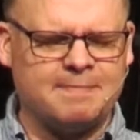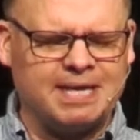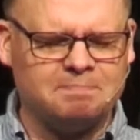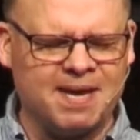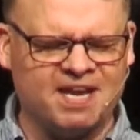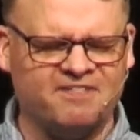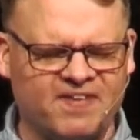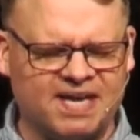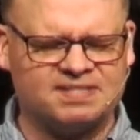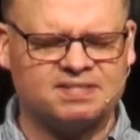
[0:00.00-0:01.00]
made
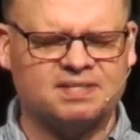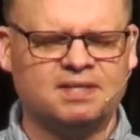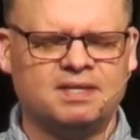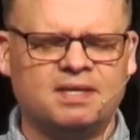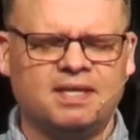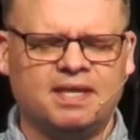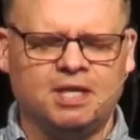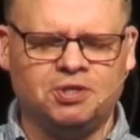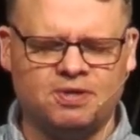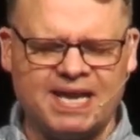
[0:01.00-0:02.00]
manifest
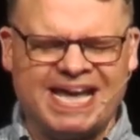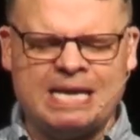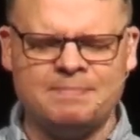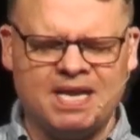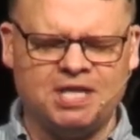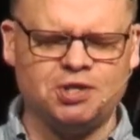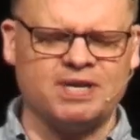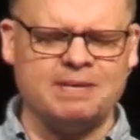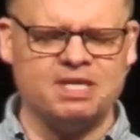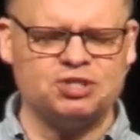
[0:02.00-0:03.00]
in your name and in your
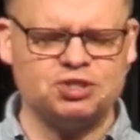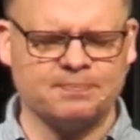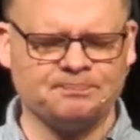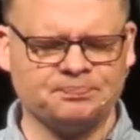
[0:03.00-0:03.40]
image.